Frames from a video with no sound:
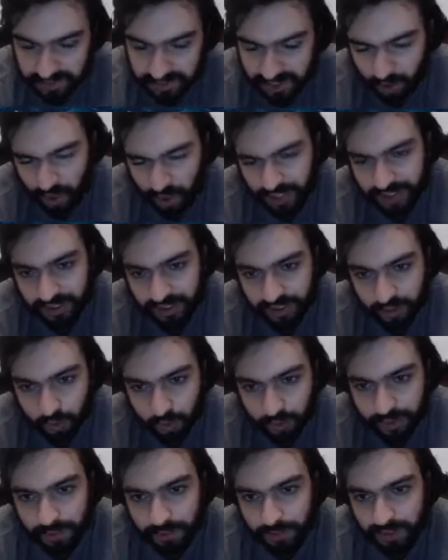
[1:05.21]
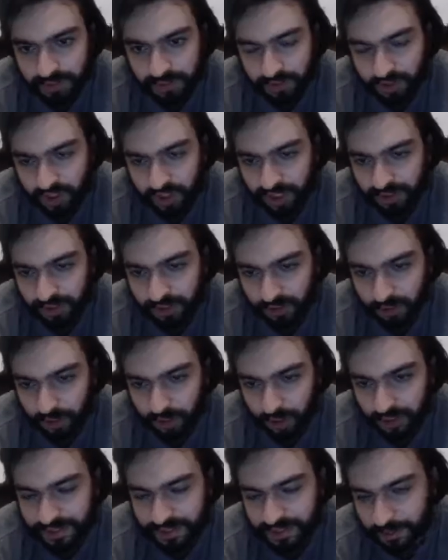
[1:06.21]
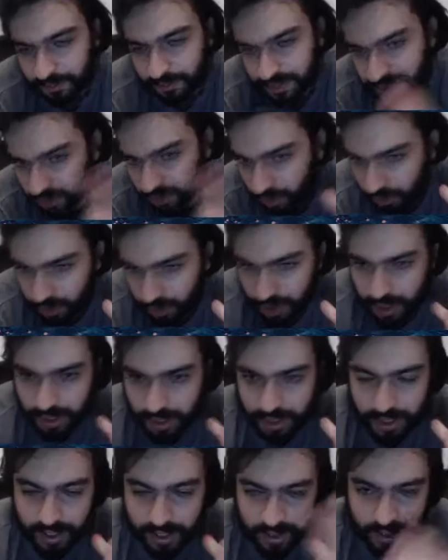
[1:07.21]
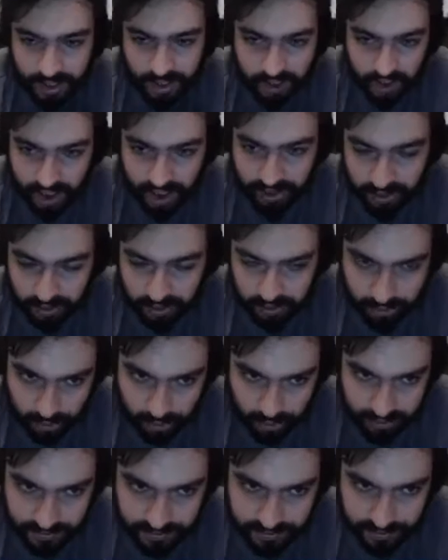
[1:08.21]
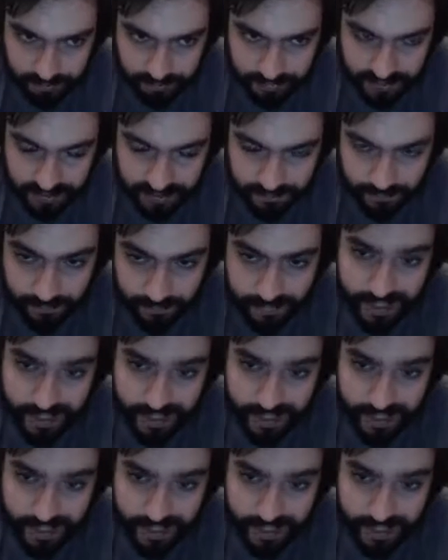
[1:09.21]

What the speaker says: So I include them under general concepts. So they're general concepts.